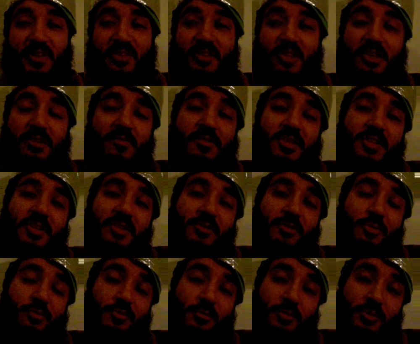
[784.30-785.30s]
the T V
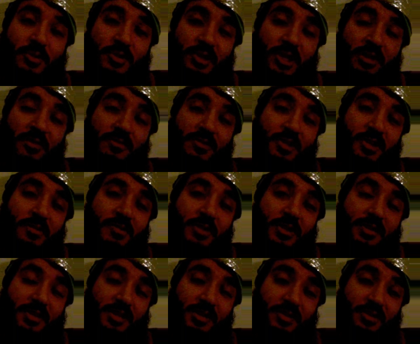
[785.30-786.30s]
signal from the T V
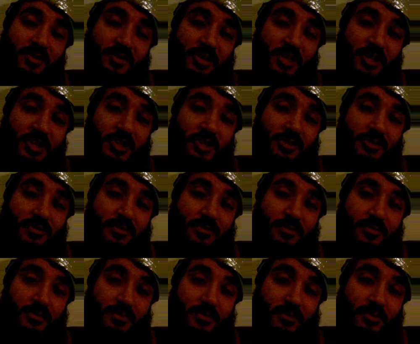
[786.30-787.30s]
antenna station,
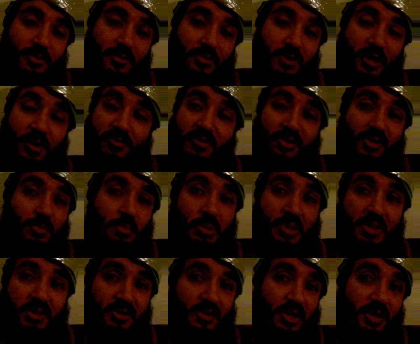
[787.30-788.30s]
you have these
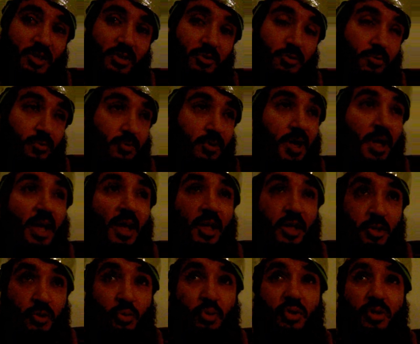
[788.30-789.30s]
big stations on them.
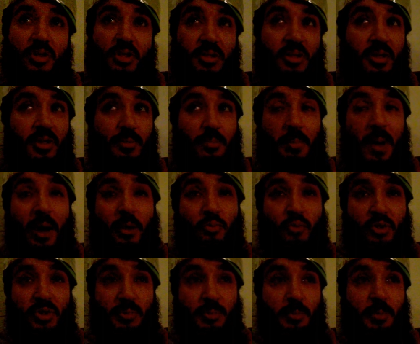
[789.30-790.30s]
Usually they
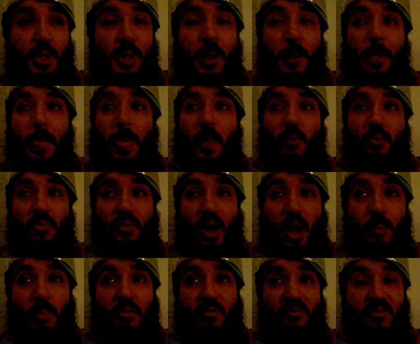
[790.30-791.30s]
mount them on
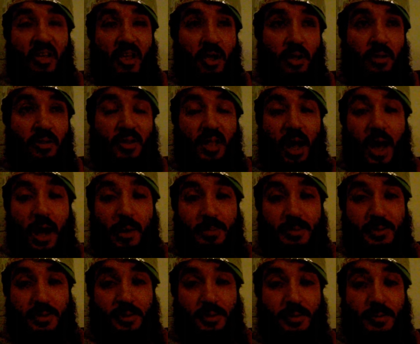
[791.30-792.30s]
top of
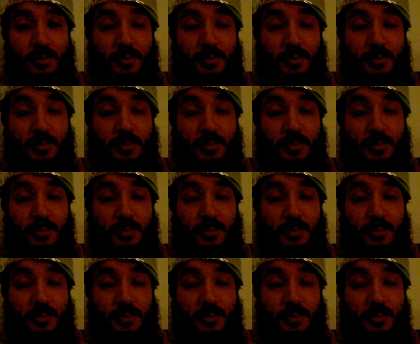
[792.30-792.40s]
hilltops.